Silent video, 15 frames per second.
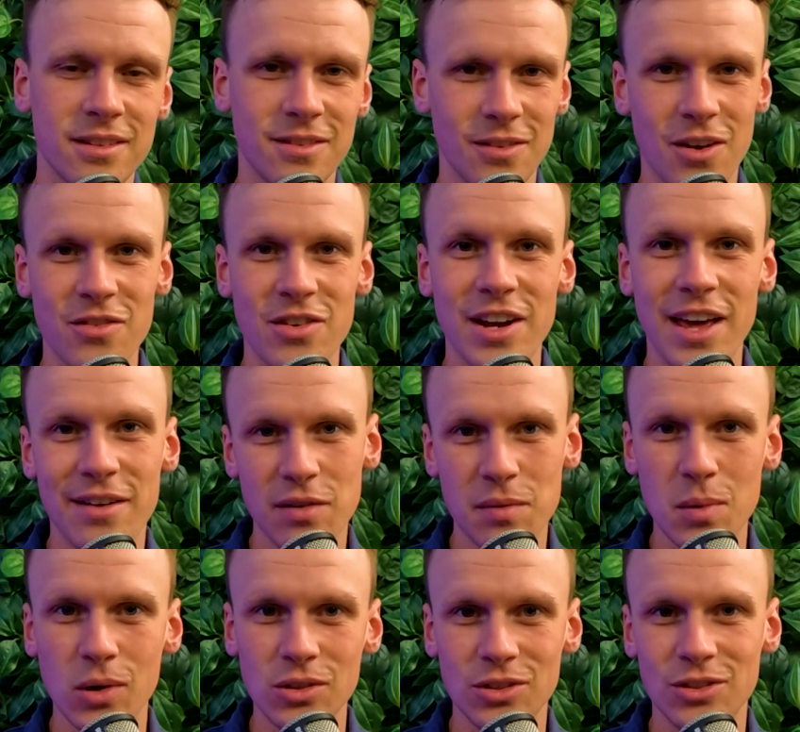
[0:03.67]
not really having
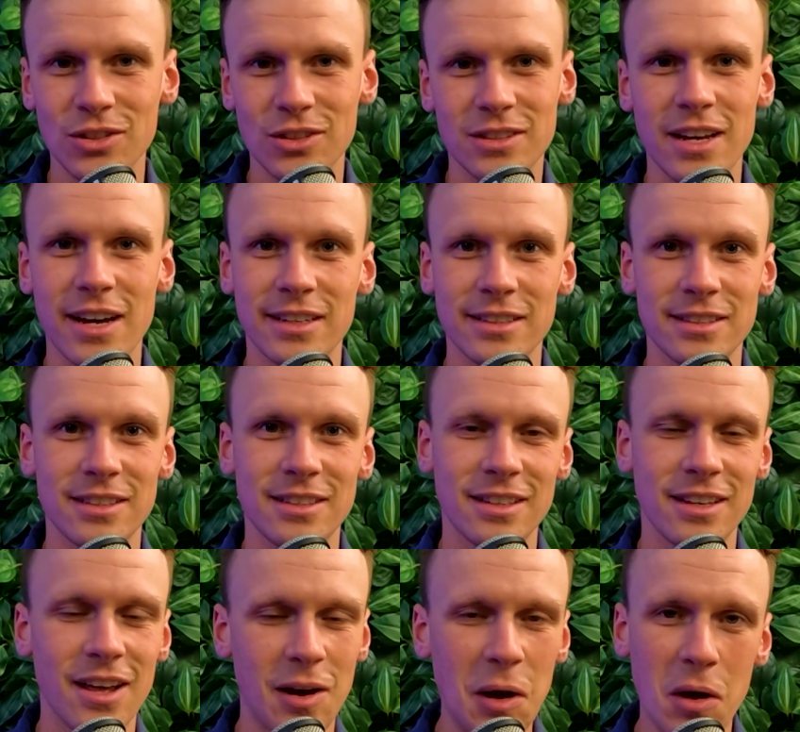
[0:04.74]
much success and
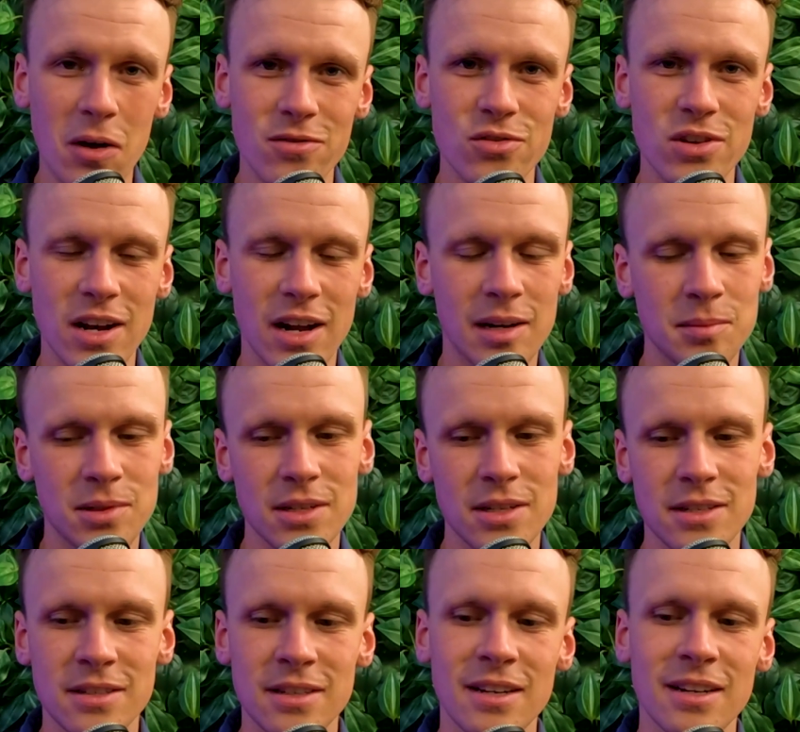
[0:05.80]
a lot of
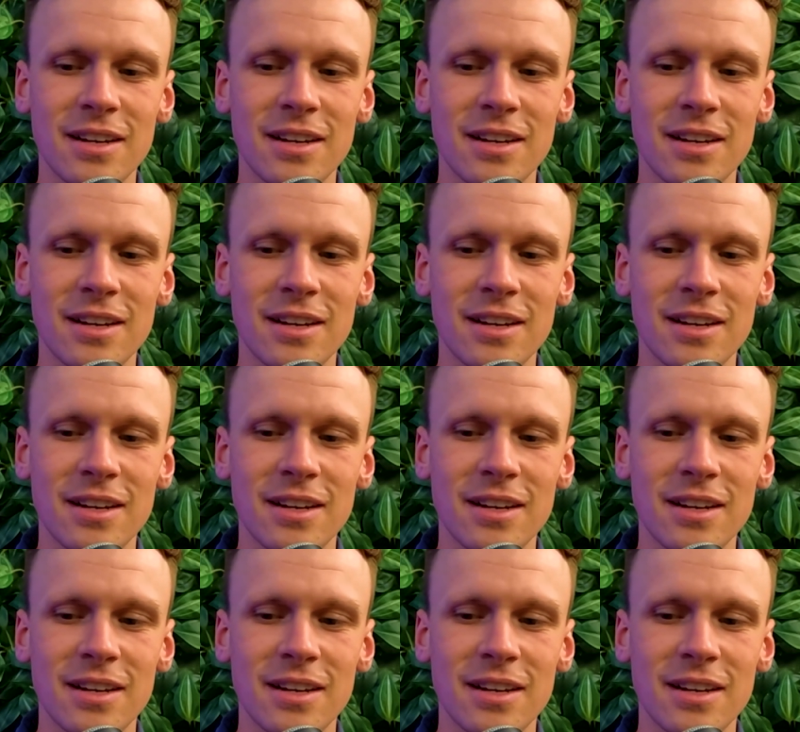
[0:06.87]
relapses,